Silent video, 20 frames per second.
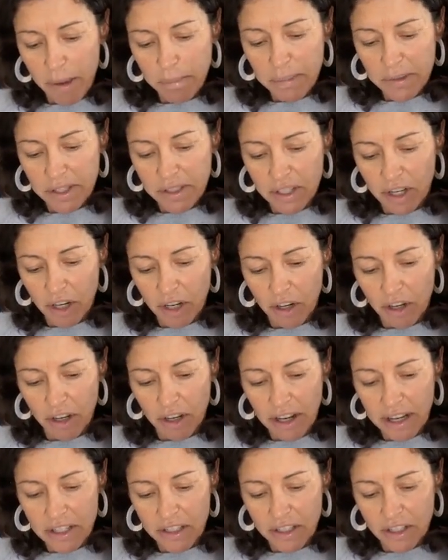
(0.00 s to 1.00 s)

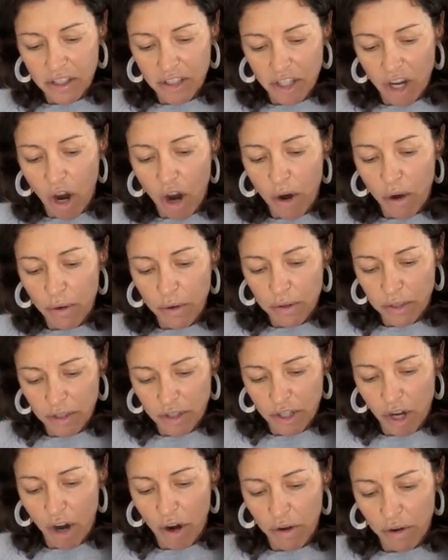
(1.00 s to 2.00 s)
Absolutely so
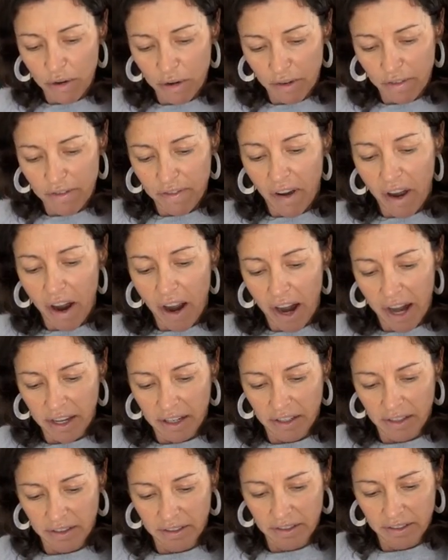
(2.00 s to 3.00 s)

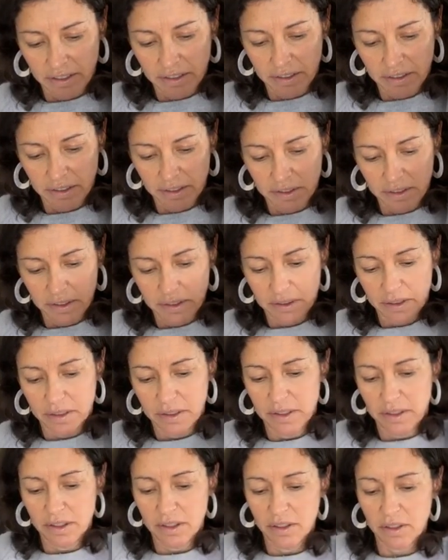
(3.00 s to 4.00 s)
fine.
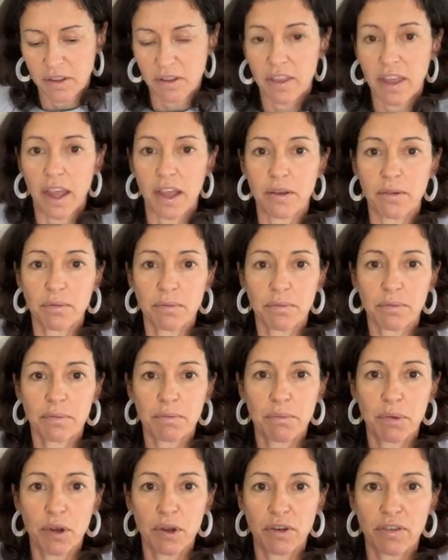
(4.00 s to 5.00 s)
Look at that.
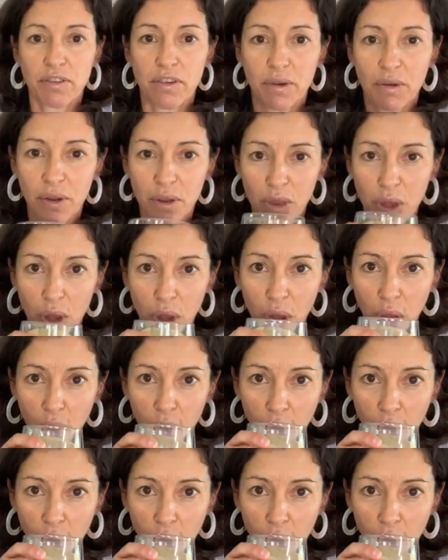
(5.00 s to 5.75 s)
Beautiful.